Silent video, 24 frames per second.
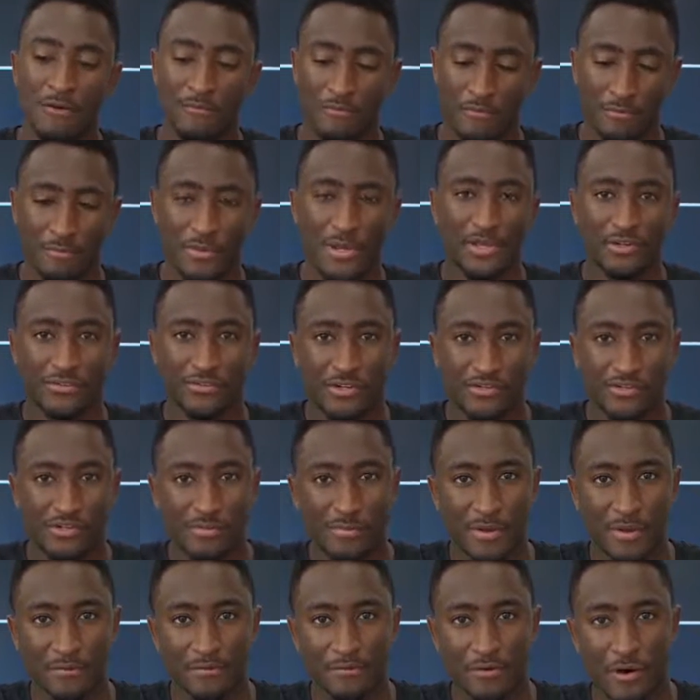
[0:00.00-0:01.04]
For being such a
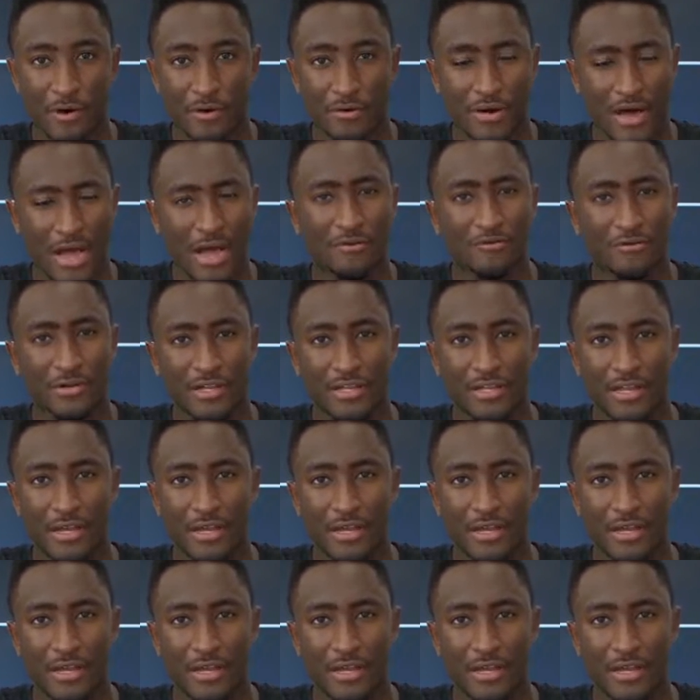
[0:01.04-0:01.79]
big phone, I really